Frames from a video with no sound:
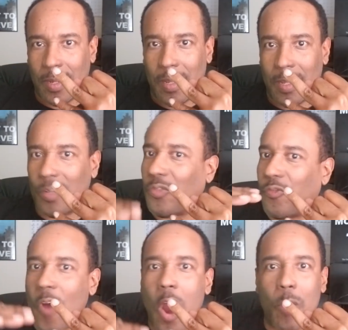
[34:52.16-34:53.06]
It's
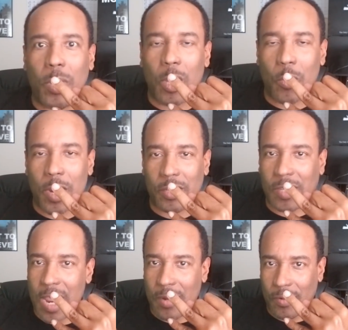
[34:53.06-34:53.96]
far below their
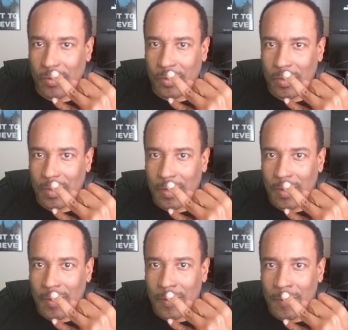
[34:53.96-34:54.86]
standards.
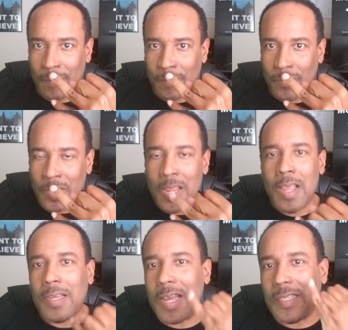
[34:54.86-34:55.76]

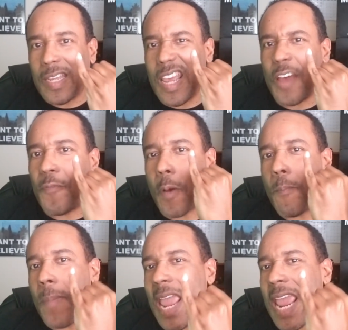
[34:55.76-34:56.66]
Because if a
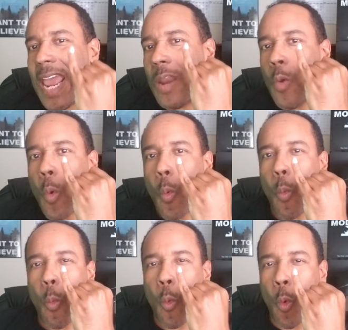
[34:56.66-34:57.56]
man
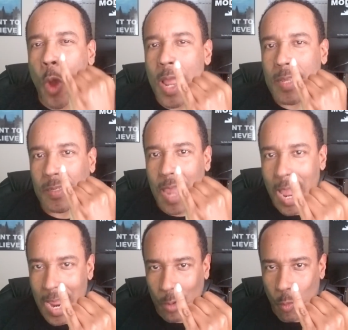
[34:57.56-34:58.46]
wants
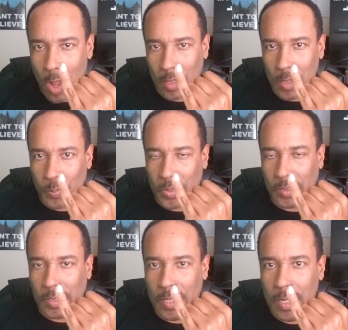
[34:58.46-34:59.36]
high quality
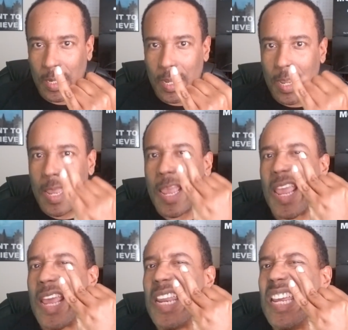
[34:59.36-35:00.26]
pussy
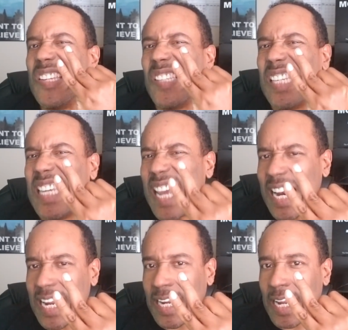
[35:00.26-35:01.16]
and he's
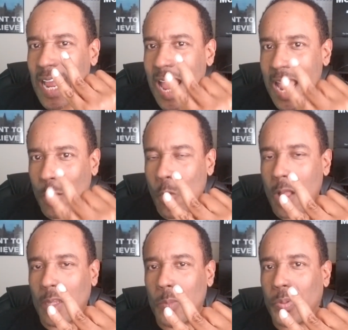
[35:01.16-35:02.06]
getting high
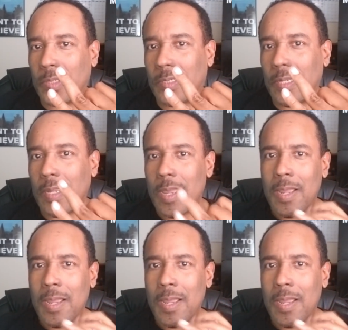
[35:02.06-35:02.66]
quality pussy,